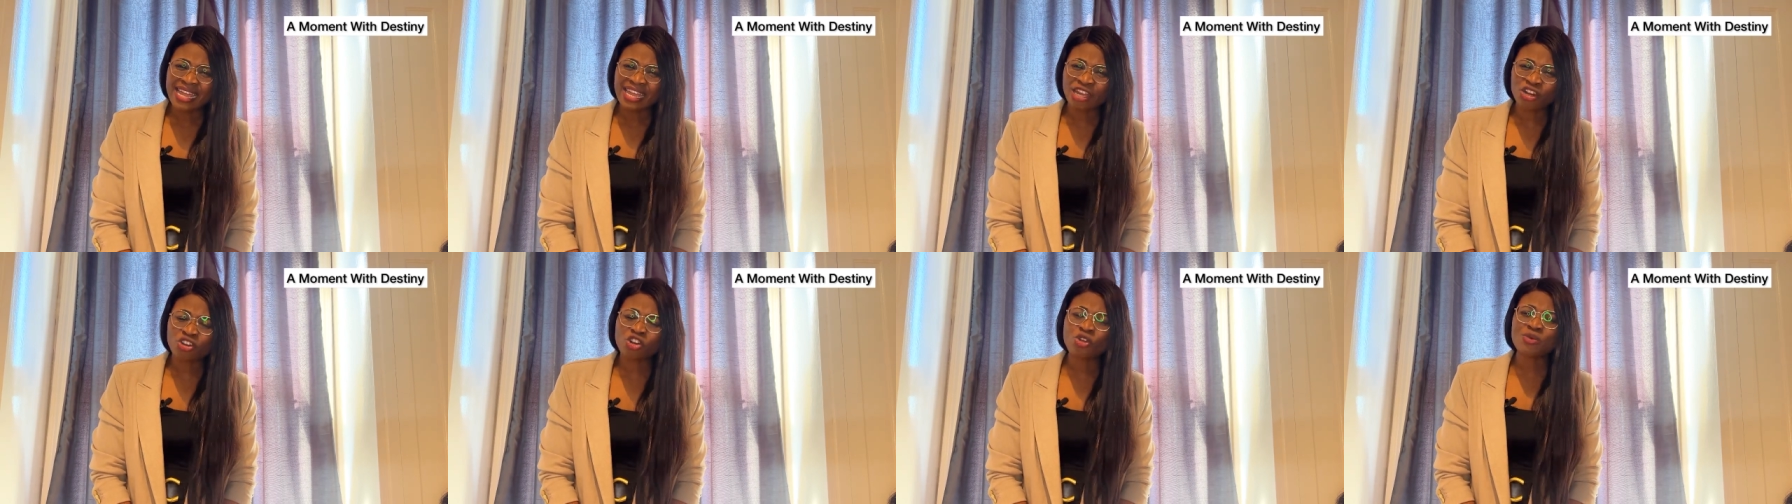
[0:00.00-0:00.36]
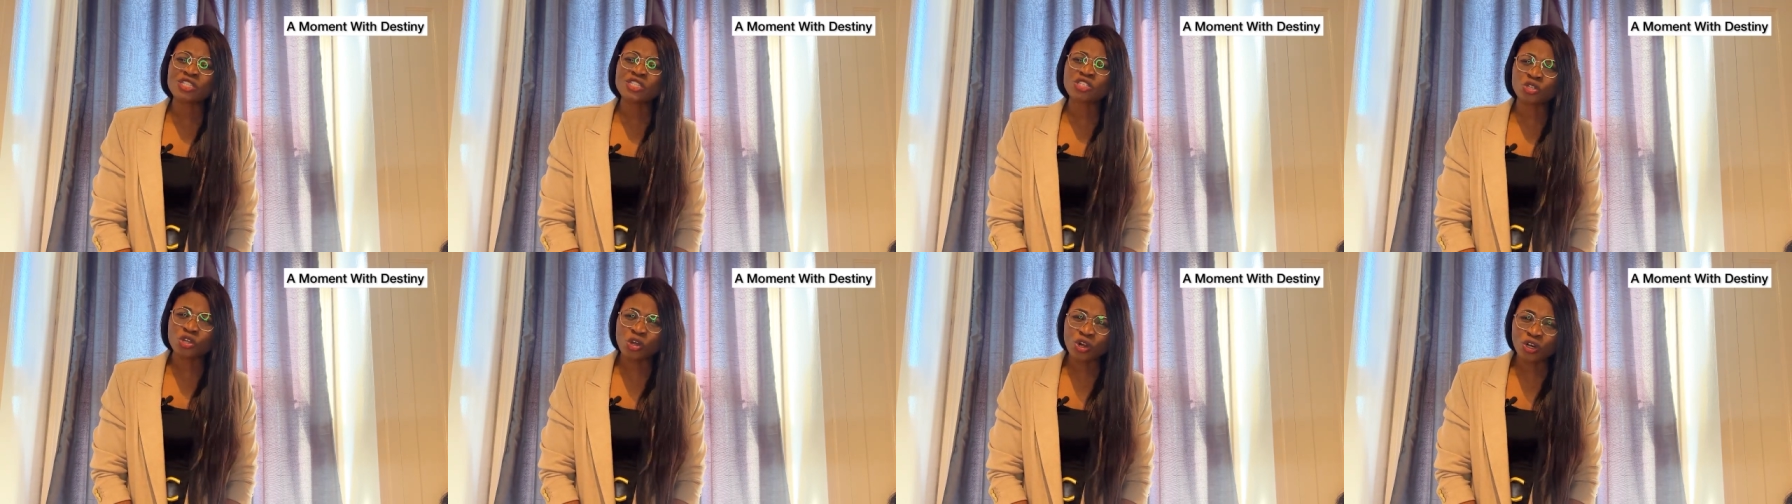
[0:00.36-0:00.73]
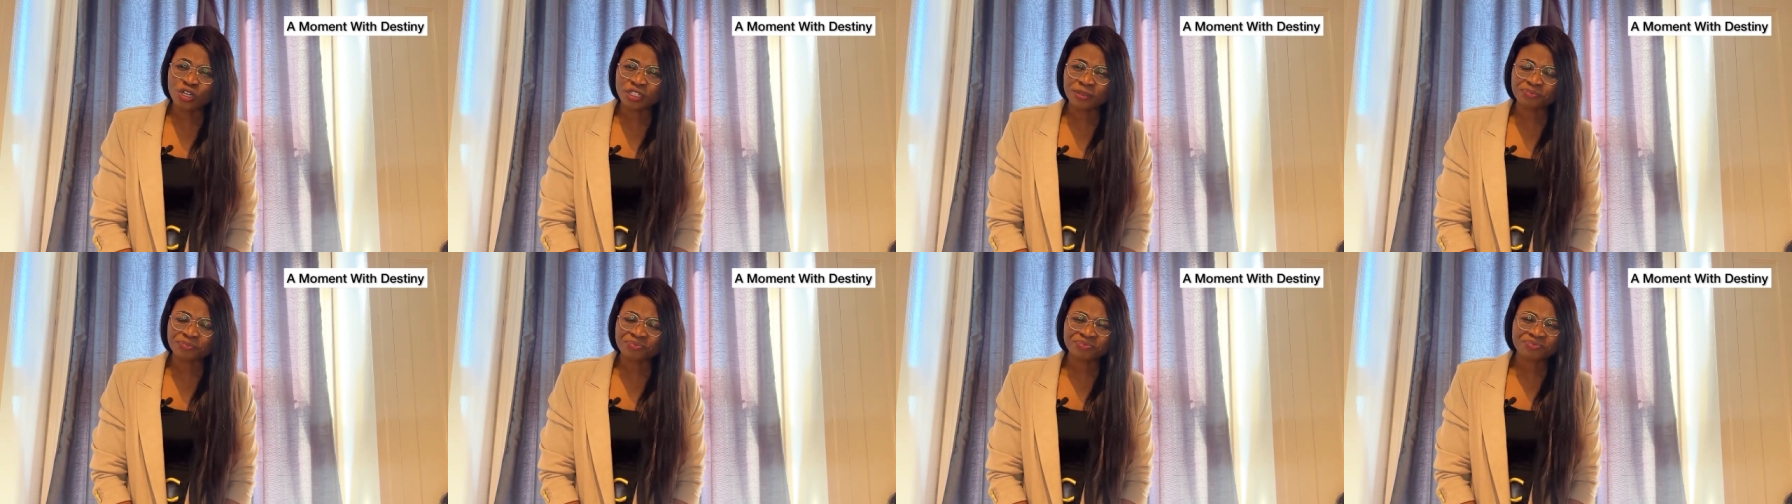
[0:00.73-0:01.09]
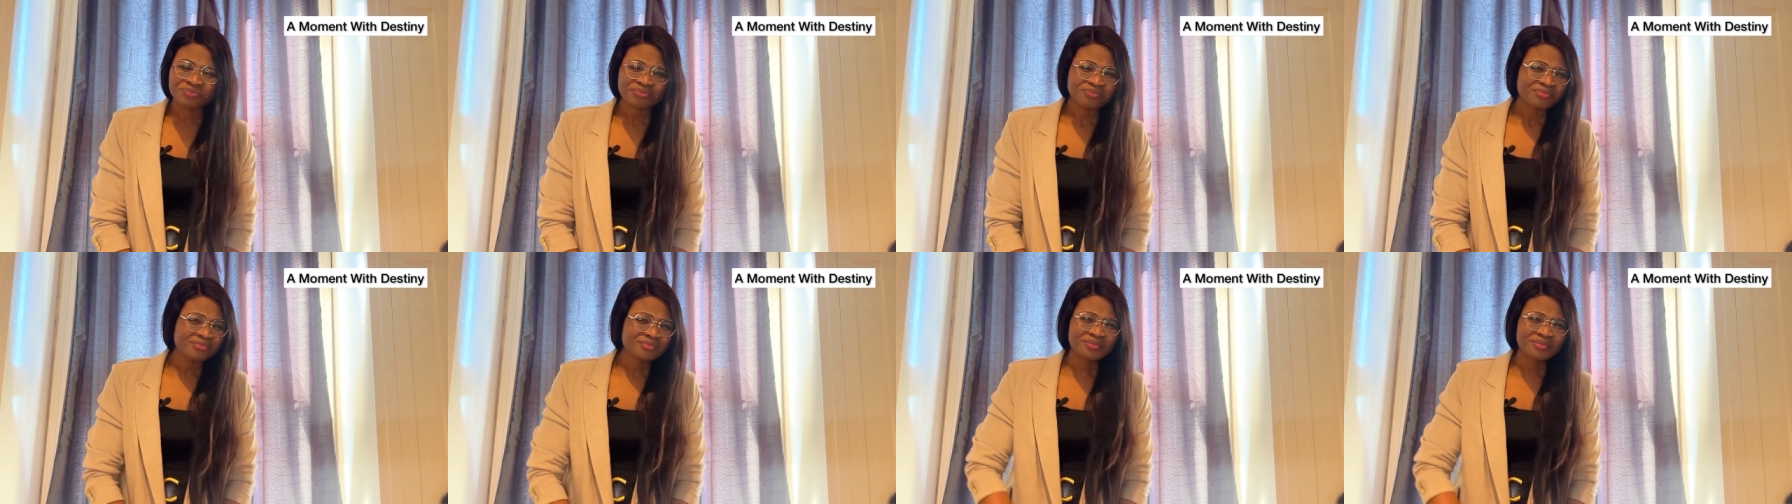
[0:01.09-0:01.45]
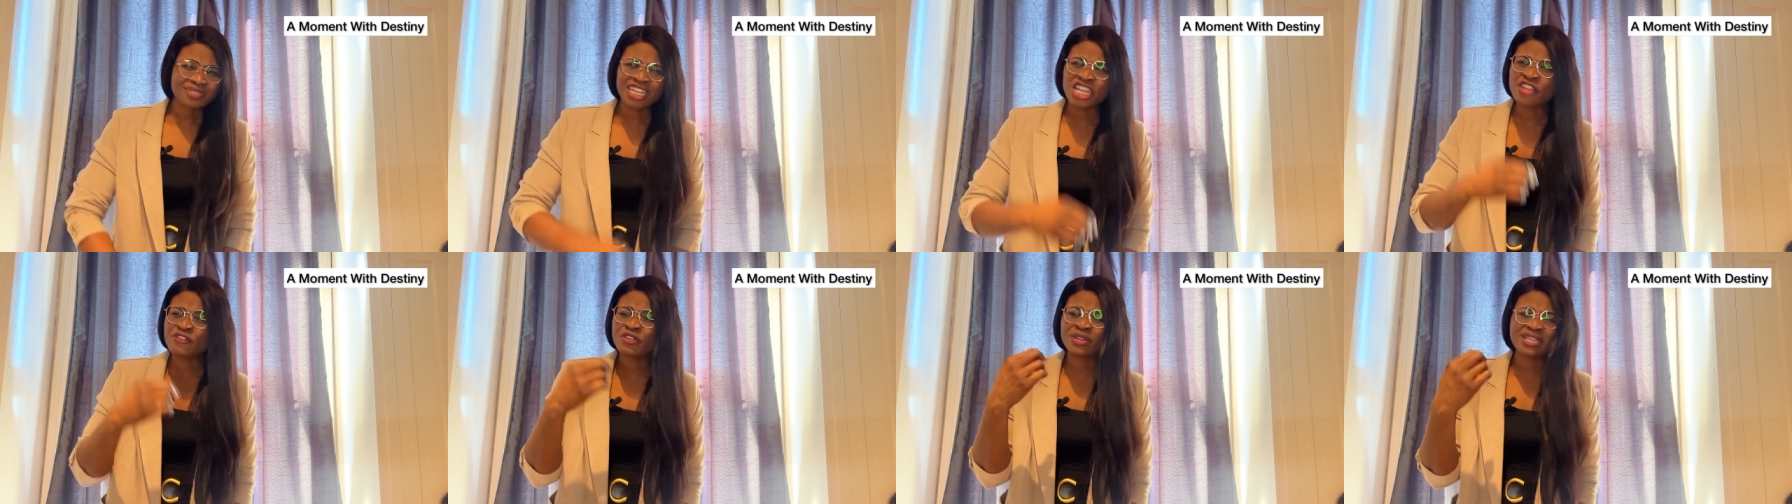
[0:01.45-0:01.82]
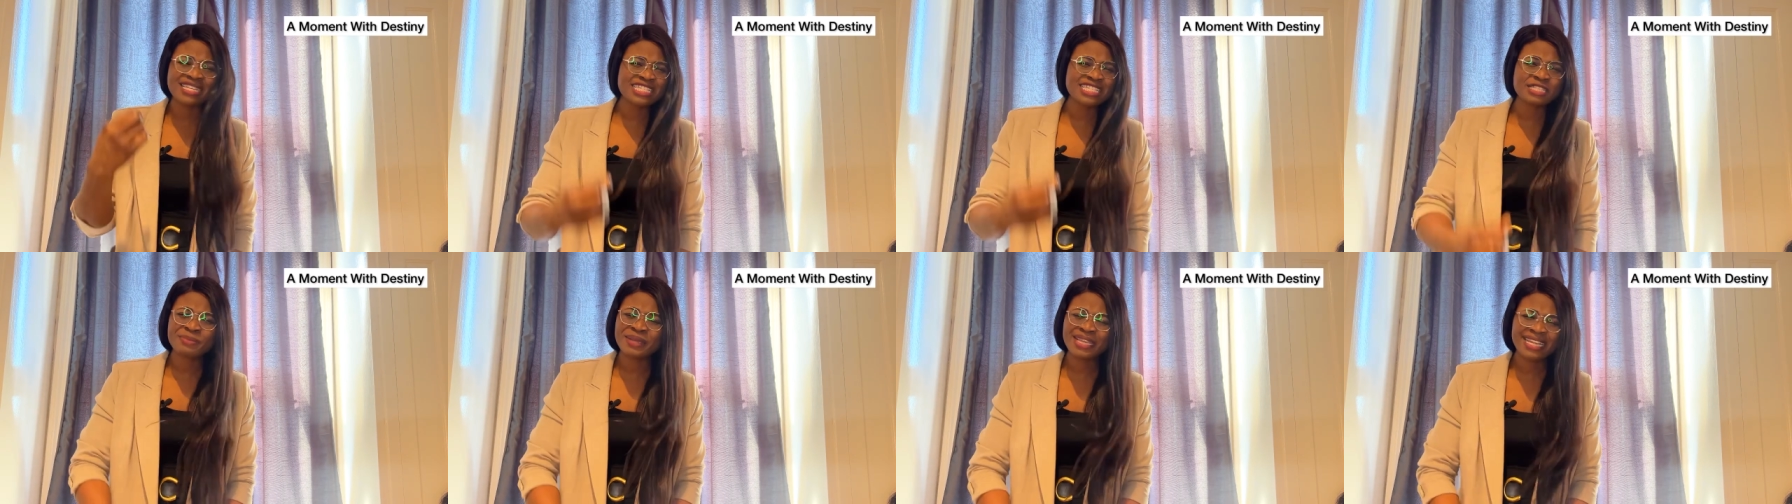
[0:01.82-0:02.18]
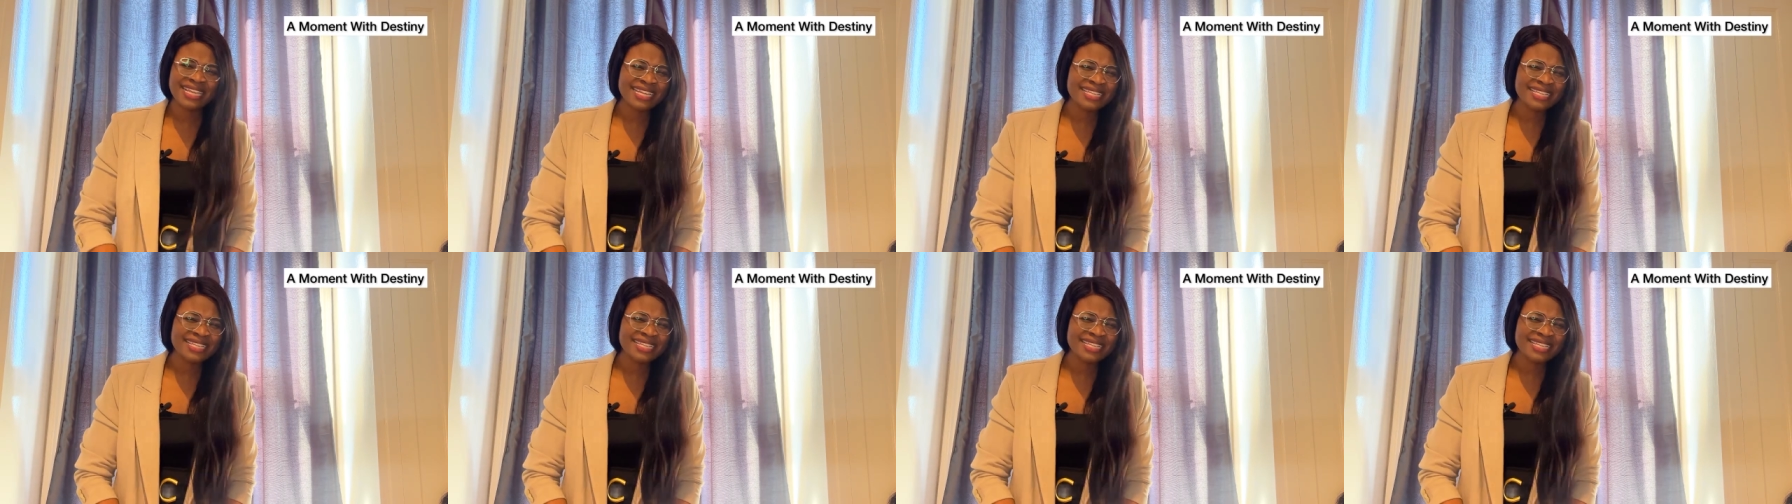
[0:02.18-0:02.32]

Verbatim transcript: Glory to God. If you can speak